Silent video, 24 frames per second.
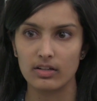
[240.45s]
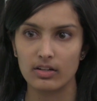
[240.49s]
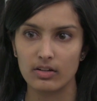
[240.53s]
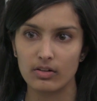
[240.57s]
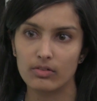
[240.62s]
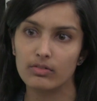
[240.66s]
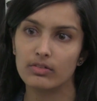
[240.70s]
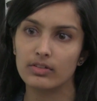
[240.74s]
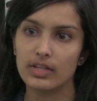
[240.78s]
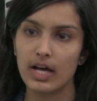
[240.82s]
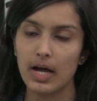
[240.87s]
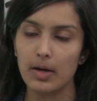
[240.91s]
in
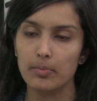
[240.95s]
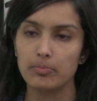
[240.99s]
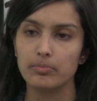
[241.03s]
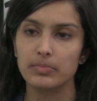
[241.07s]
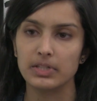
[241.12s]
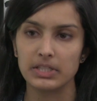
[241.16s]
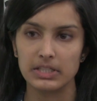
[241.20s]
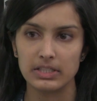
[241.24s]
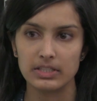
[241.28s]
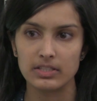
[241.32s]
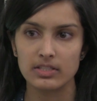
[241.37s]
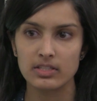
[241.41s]
a lab
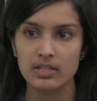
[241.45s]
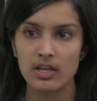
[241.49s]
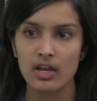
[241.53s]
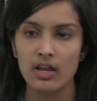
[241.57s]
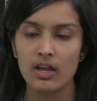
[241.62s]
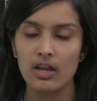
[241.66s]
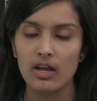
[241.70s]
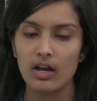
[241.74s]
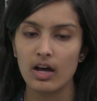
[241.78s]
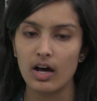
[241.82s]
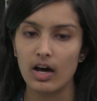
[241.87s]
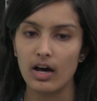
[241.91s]
means,
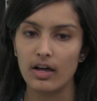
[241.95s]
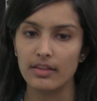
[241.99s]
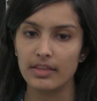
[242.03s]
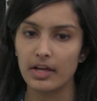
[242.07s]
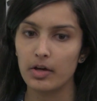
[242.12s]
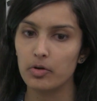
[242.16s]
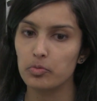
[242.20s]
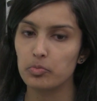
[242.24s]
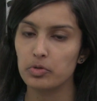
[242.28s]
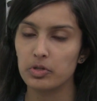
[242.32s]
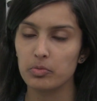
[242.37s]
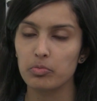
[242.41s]
uh,
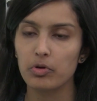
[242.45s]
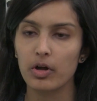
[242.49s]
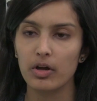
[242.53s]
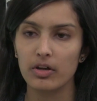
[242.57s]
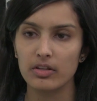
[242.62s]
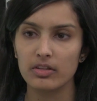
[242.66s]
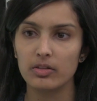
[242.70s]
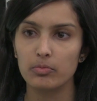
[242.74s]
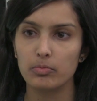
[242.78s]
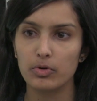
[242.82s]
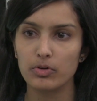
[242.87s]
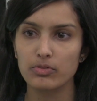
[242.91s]
that would be
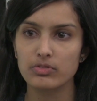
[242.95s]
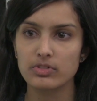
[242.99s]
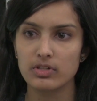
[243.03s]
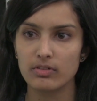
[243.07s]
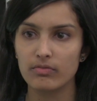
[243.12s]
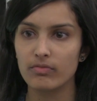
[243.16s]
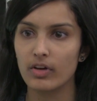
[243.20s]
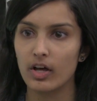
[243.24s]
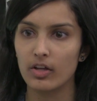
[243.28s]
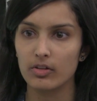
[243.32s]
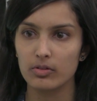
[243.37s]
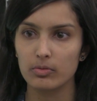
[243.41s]
probably the most
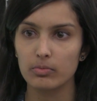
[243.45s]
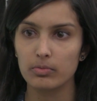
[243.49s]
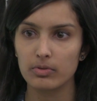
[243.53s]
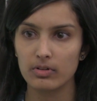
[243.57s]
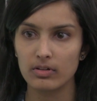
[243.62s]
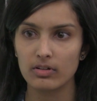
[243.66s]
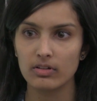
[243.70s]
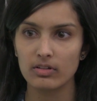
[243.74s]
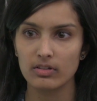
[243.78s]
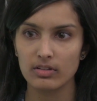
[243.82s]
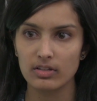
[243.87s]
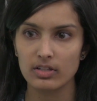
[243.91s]

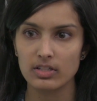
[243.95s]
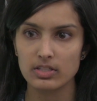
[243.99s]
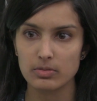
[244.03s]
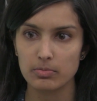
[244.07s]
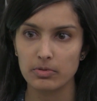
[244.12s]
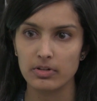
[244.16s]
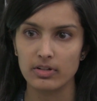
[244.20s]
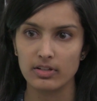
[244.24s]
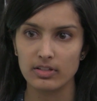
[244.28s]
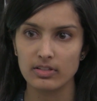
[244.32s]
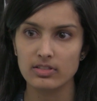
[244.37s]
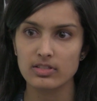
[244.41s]
invaluable
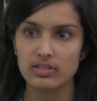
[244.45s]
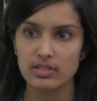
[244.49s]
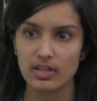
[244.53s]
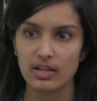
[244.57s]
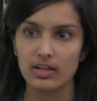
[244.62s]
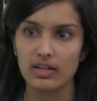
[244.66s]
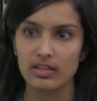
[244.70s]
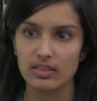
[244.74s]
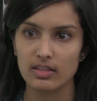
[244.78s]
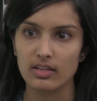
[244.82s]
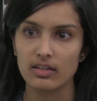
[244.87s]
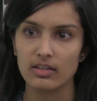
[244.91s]
experience
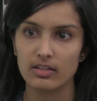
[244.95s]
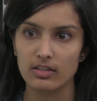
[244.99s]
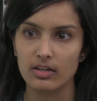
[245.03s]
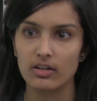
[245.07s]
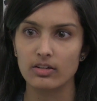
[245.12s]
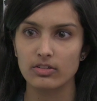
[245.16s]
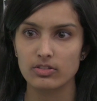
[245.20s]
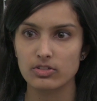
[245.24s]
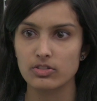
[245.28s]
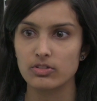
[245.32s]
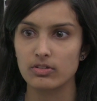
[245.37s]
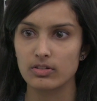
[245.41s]
that I think
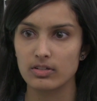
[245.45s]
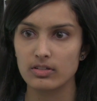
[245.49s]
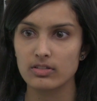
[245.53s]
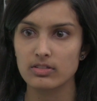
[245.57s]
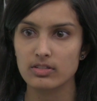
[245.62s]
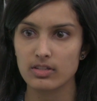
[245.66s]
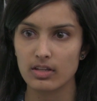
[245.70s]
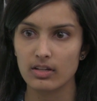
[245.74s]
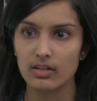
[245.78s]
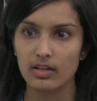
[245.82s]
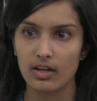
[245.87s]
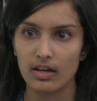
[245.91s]
young
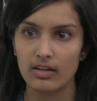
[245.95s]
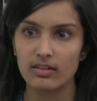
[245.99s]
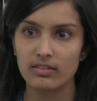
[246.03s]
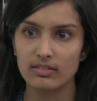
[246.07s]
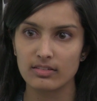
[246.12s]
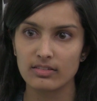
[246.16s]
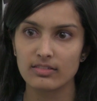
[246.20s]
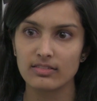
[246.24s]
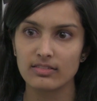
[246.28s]
students can get.